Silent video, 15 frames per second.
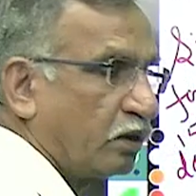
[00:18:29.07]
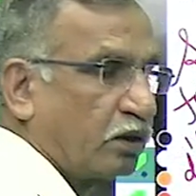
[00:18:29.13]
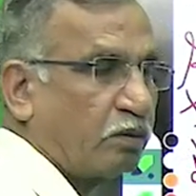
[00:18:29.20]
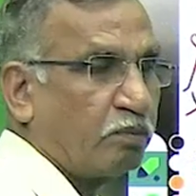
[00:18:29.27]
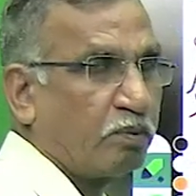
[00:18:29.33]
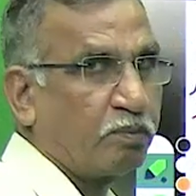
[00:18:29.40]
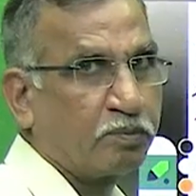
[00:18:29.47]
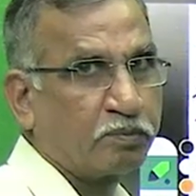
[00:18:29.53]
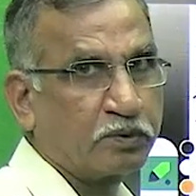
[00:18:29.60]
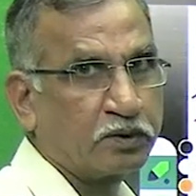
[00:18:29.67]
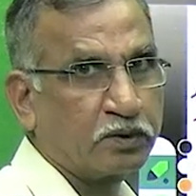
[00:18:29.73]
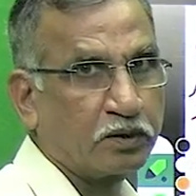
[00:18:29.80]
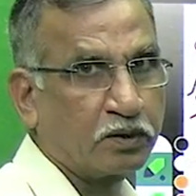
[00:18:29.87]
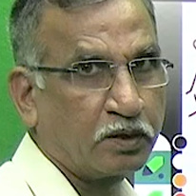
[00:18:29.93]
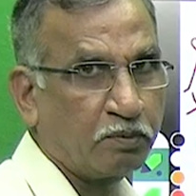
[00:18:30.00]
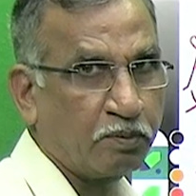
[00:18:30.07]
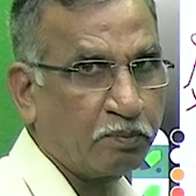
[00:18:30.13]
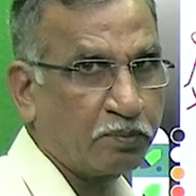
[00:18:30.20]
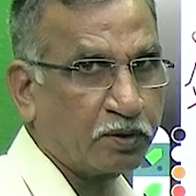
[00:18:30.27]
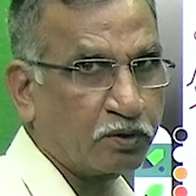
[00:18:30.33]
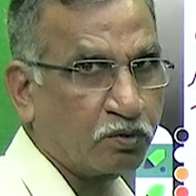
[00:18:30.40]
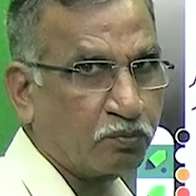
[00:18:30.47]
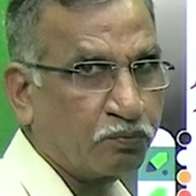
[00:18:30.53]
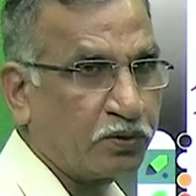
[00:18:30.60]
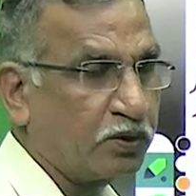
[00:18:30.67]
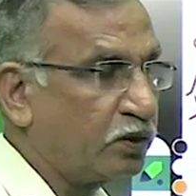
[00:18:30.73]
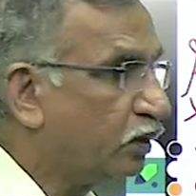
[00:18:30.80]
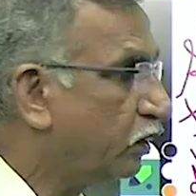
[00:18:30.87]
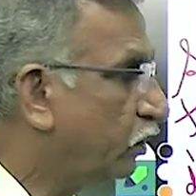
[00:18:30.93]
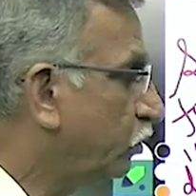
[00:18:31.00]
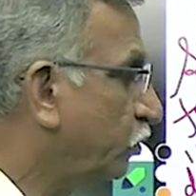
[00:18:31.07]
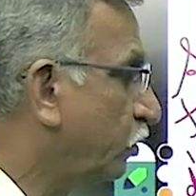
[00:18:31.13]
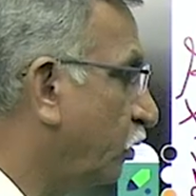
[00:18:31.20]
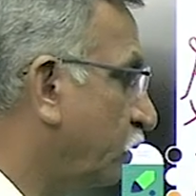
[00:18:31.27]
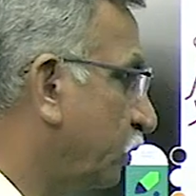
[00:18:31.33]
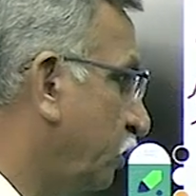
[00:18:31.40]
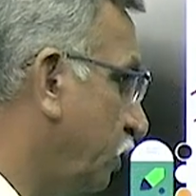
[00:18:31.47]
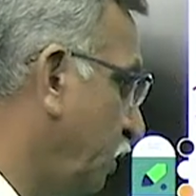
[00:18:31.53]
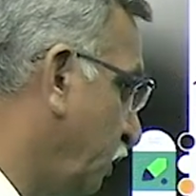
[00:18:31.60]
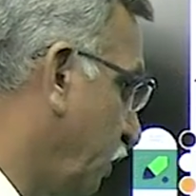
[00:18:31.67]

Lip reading: remember your figure 203.